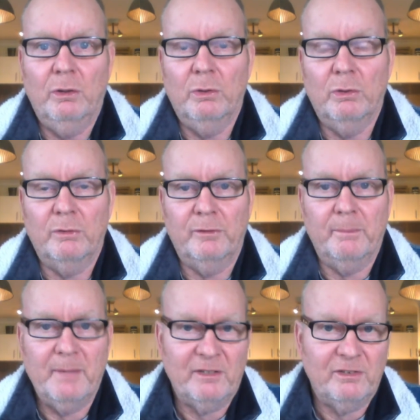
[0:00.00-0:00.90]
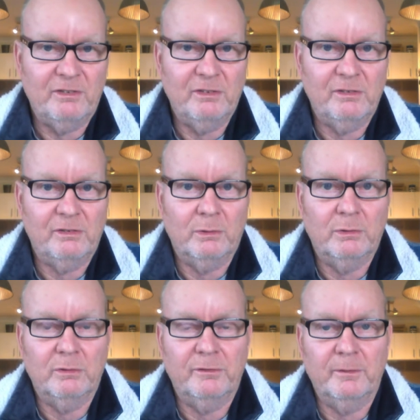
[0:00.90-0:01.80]
or from messages
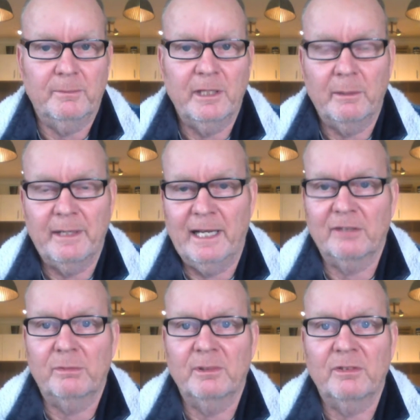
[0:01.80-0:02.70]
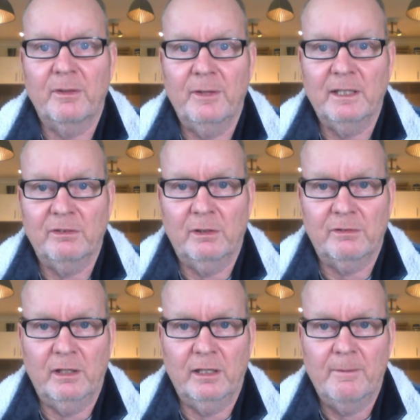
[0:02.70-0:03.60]
or from announcements and things. So
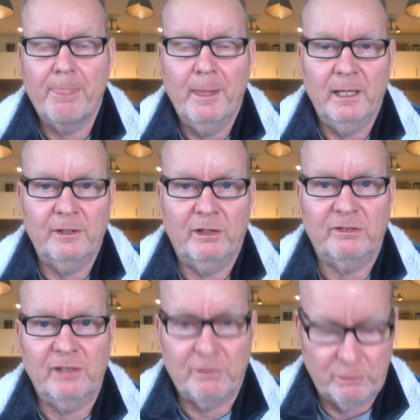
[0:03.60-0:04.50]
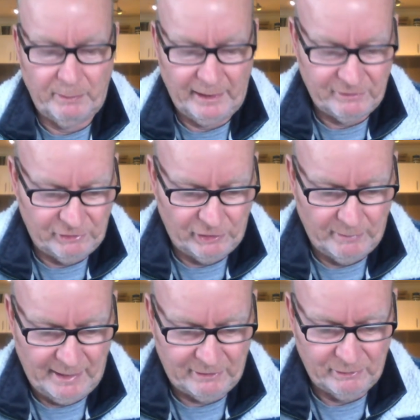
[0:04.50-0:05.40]
it's a nice central place to
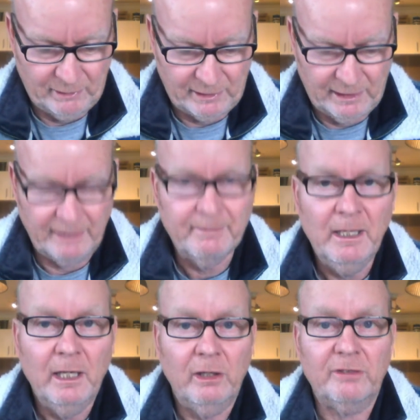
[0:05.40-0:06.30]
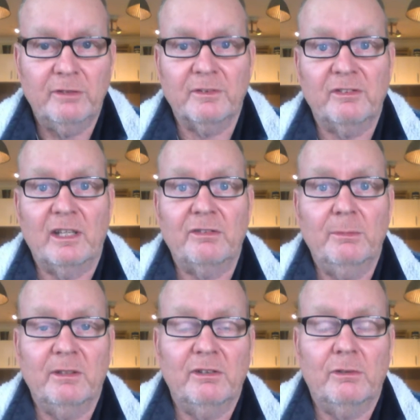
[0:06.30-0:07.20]
go back to, okay? Lots of
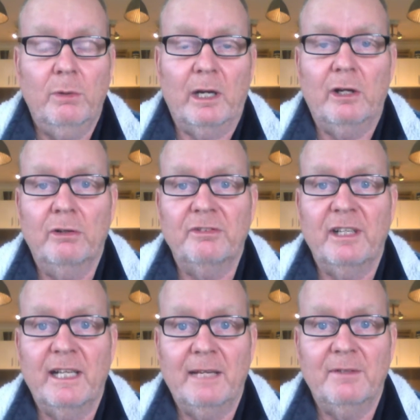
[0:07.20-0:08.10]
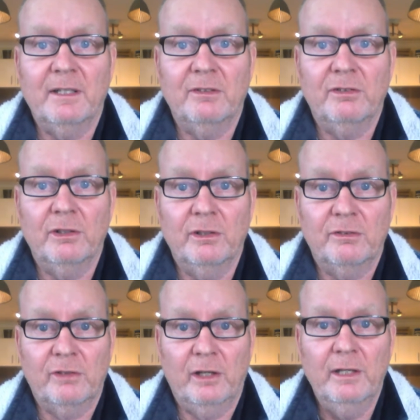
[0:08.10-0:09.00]
assessments. It's quite content heavy, this
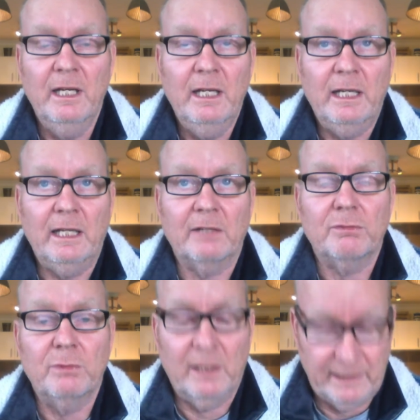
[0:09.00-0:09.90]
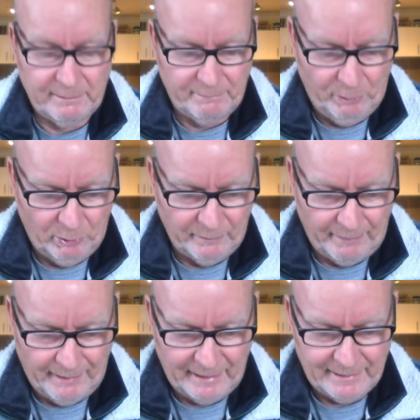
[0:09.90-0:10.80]
unit, so it's really
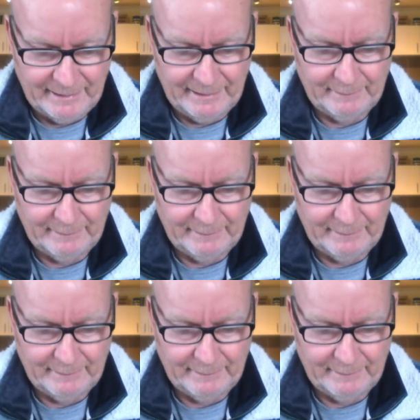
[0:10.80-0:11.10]
important that